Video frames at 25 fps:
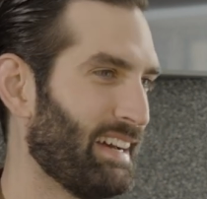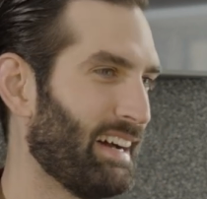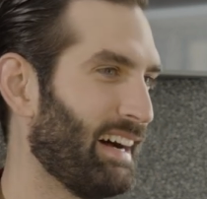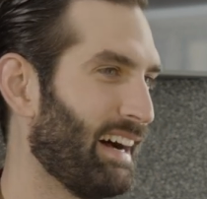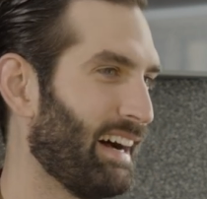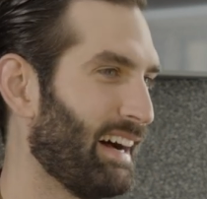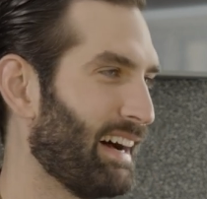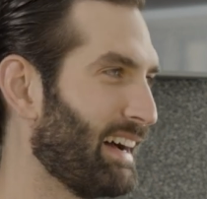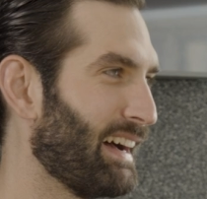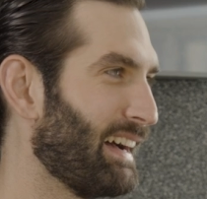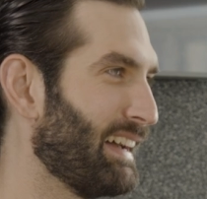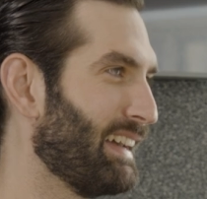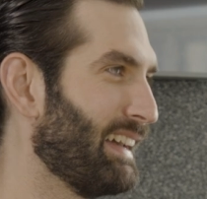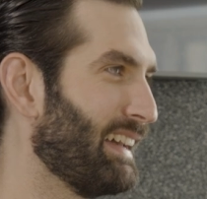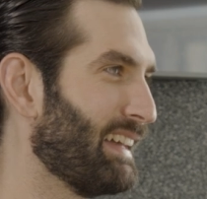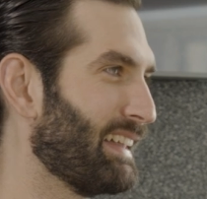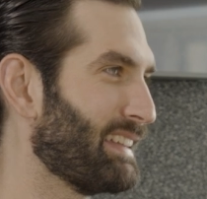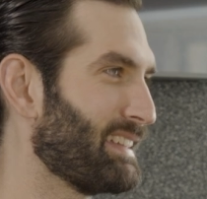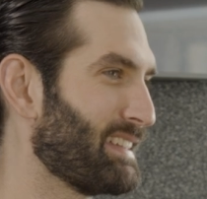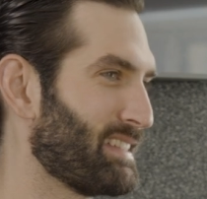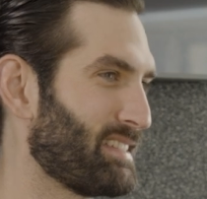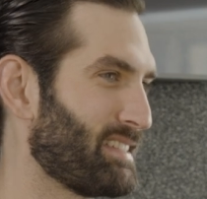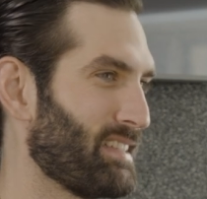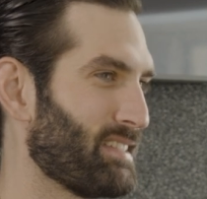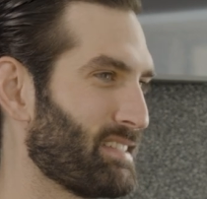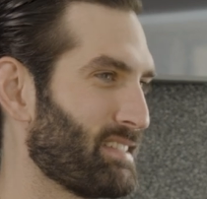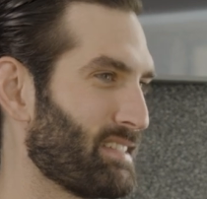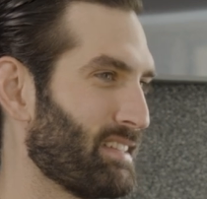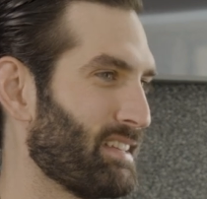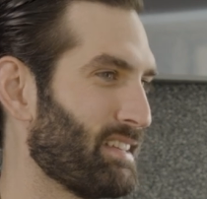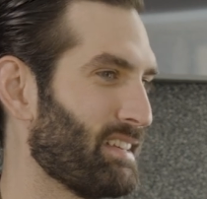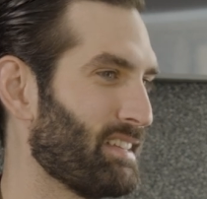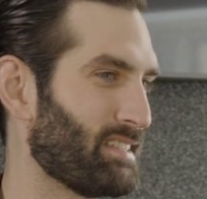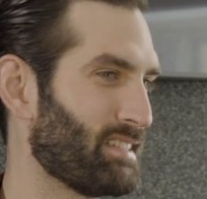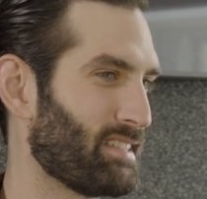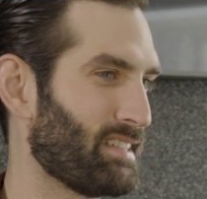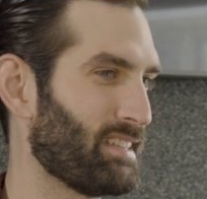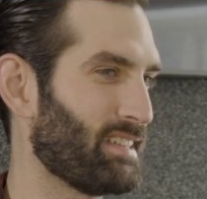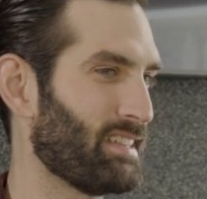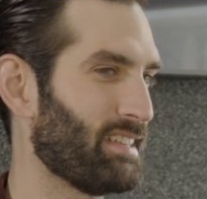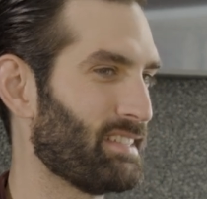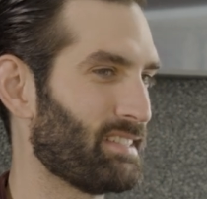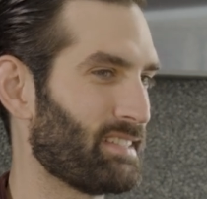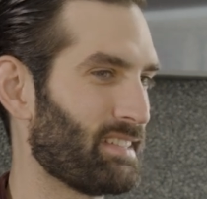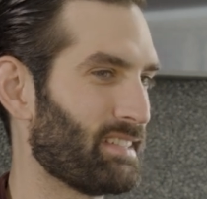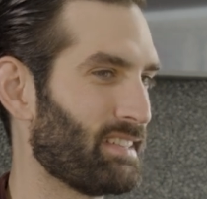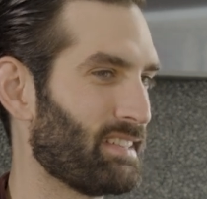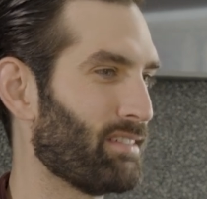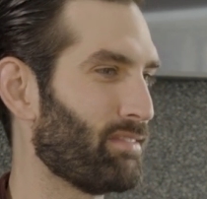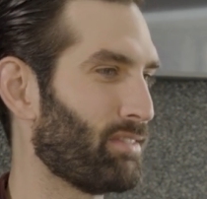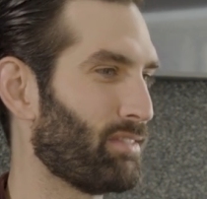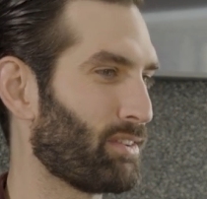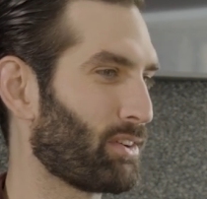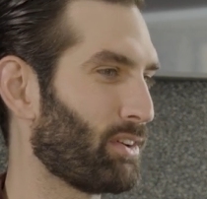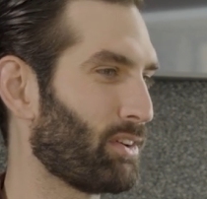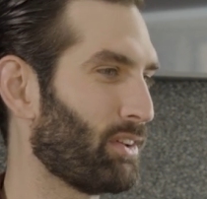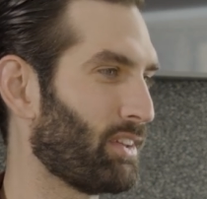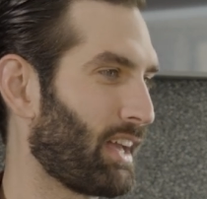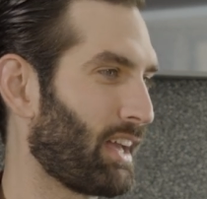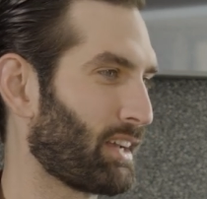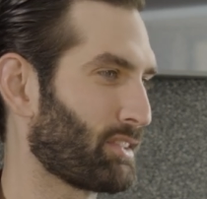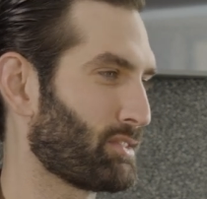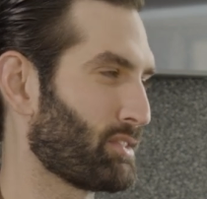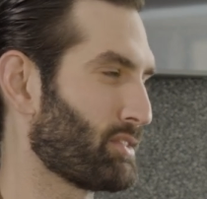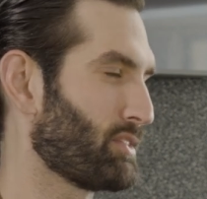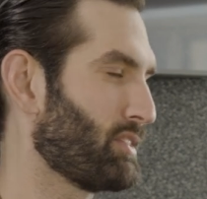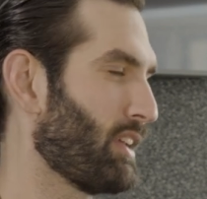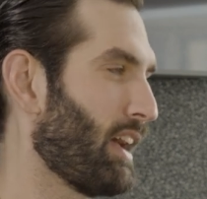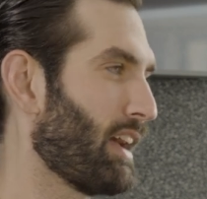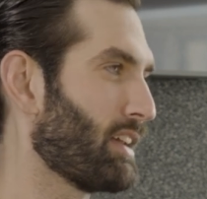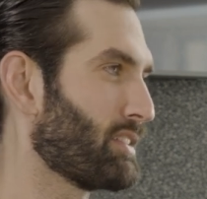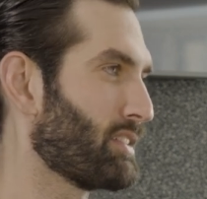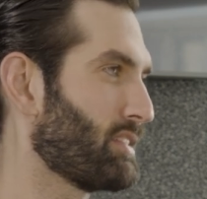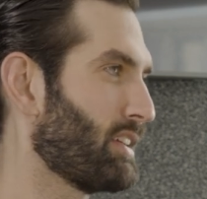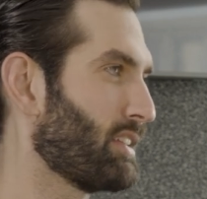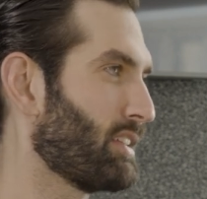This is a difficult exercise."